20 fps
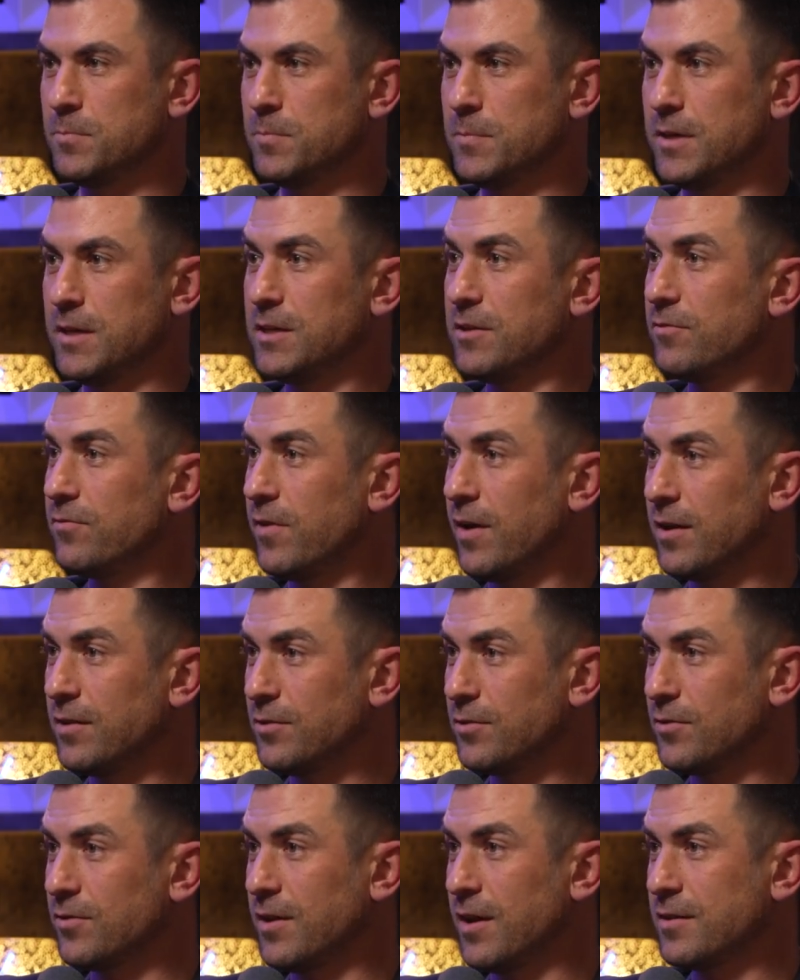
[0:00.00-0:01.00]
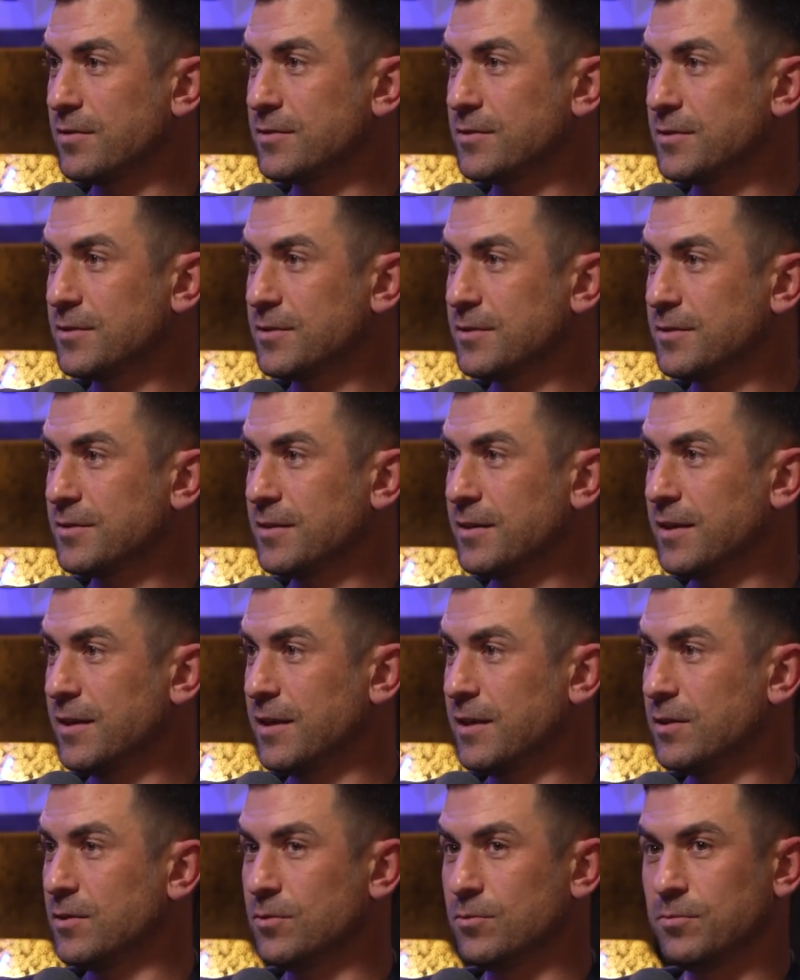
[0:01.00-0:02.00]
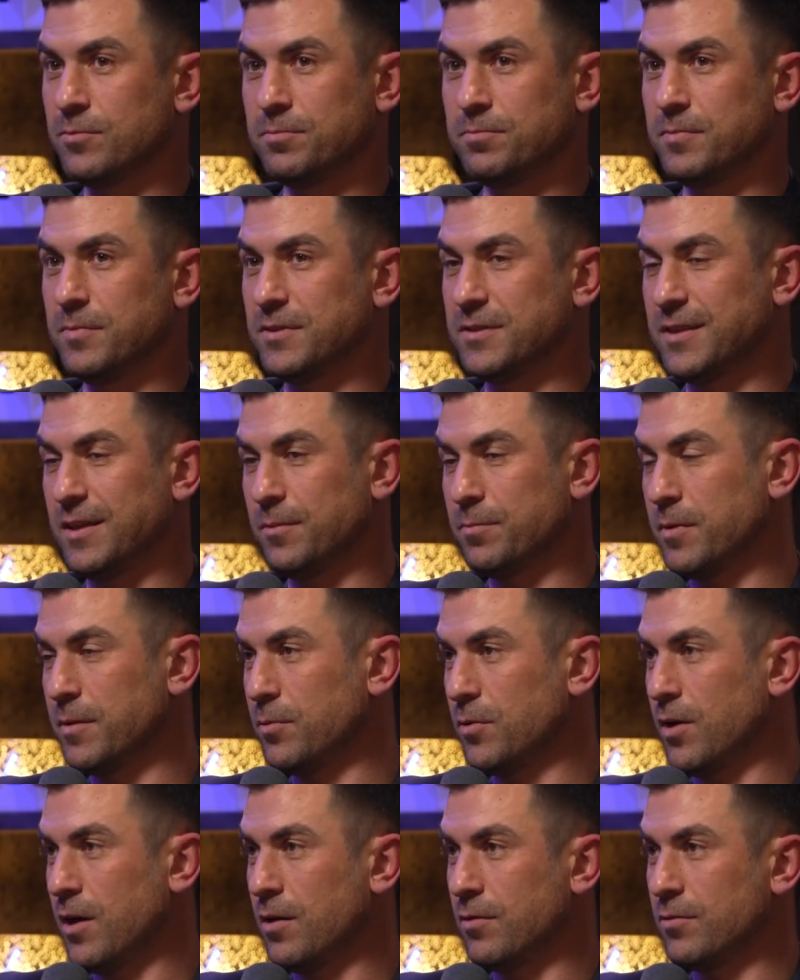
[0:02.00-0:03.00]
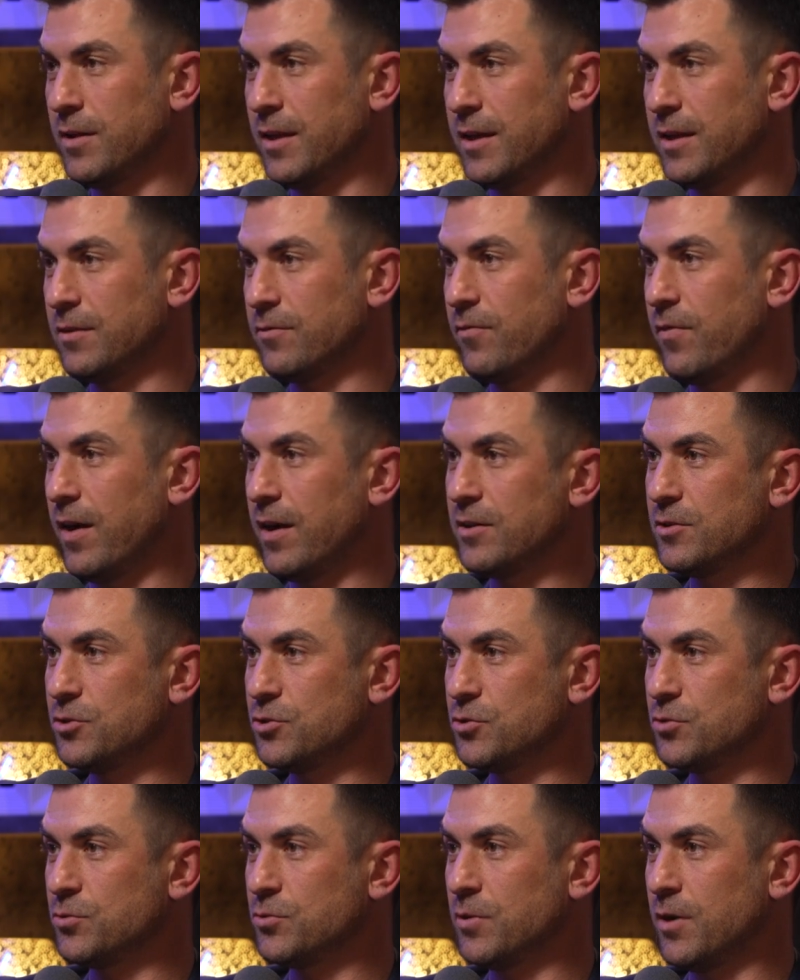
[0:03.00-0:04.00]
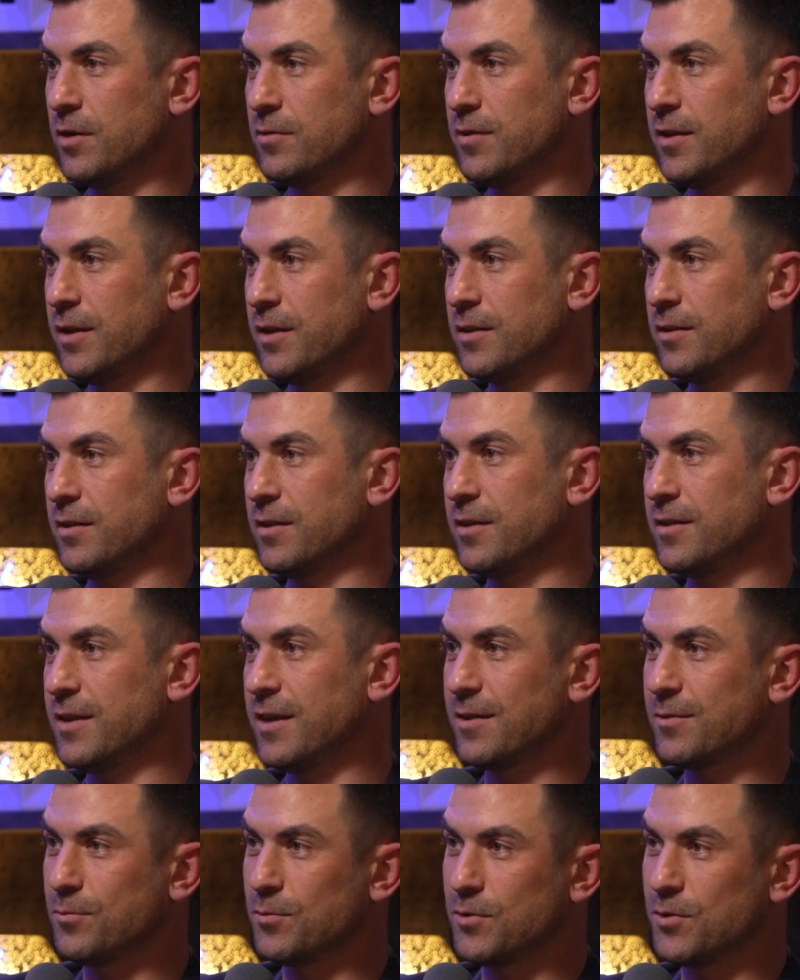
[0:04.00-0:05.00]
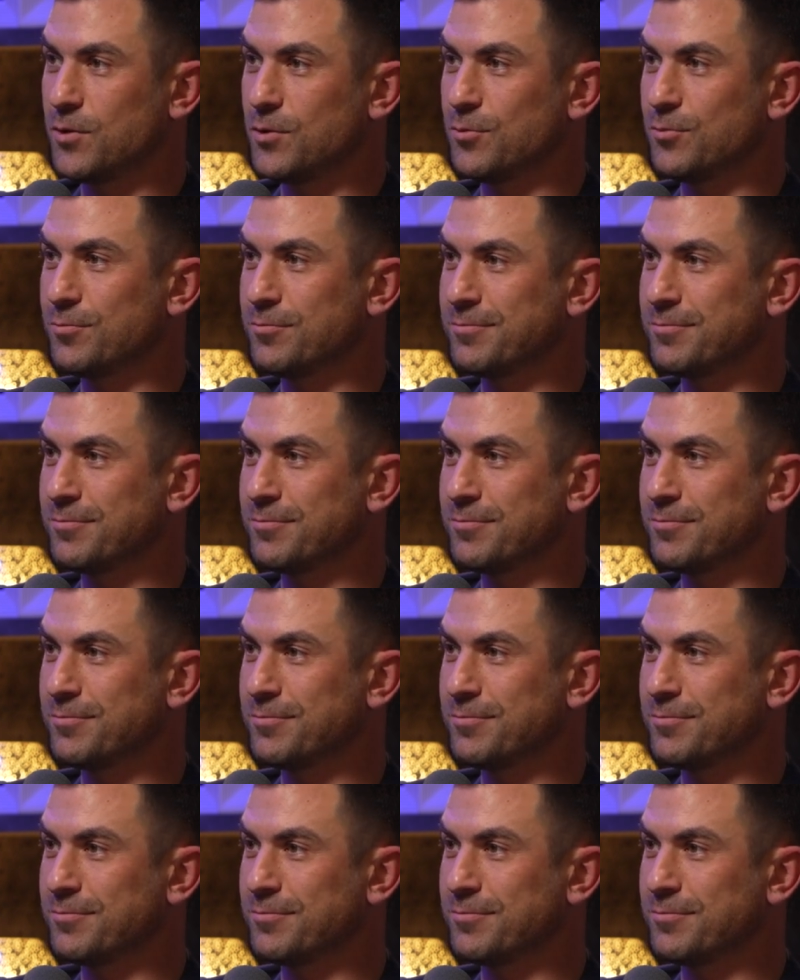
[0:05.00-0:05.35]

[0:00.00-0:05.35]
Any final thoughts? Can you tell people how they can find you, how they can connect with you?